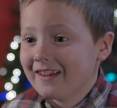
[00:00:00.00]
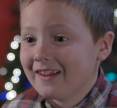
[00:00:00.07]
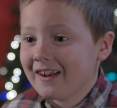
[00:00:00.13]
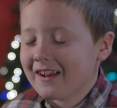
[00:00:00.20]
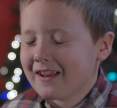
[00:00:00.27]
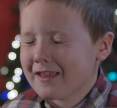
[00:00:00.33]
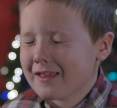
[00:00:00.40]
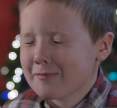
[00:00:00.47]
it
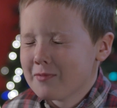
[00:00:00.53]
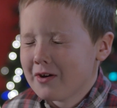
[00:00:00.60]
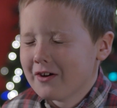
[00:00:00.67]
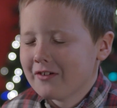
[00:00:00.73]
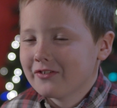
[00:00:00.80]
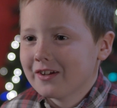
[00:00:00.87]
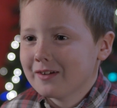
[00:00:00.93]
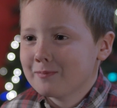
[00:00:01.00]
smelled
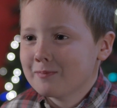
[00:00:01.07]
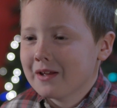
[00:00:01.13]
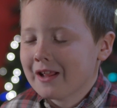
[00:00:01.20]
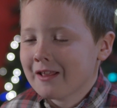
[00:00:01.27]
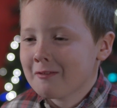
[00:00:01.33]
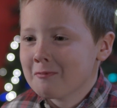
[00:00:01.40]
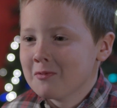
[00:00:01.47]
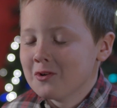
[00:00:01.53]
like
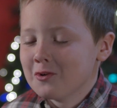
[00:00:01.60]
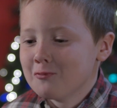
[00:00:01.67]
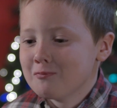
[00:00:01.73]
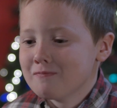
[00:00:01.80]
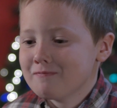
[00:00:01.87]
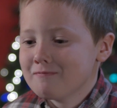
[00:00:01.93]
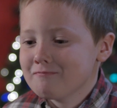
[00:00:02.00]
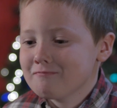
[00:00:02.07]
pig's poop,
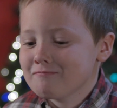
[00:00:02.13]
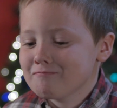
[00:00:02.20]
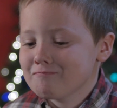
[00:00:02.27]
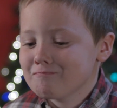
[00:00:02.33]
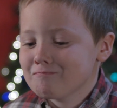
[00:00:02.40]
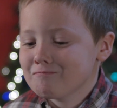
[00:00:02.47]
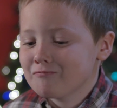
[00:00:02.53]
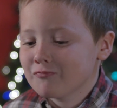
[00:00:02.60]

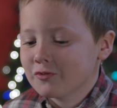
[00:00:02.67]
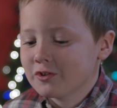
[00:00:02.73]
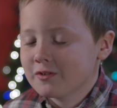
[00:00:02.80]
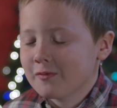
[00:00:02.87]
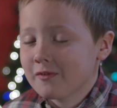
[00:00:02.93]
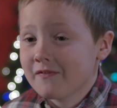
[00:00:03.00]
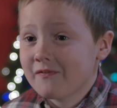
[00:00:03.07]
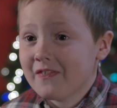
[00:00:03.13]
which
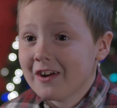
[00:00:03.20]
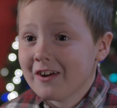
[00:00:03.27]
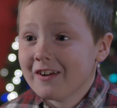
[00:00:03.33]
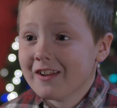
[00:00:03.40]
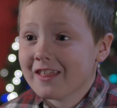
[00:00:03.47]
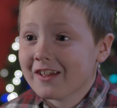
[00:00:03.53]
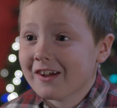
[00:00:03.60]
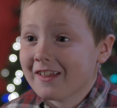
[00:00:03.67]
was very
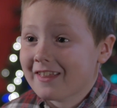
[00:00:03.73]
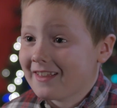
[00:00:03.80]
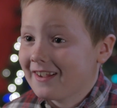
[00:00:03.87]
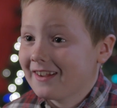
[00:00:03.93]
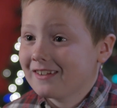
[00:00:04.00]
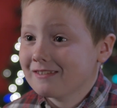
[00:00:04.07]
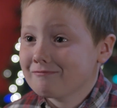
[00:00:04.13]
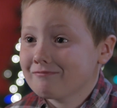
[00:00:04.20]

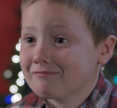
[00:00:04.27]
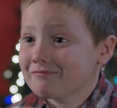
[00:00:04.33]
disgusting.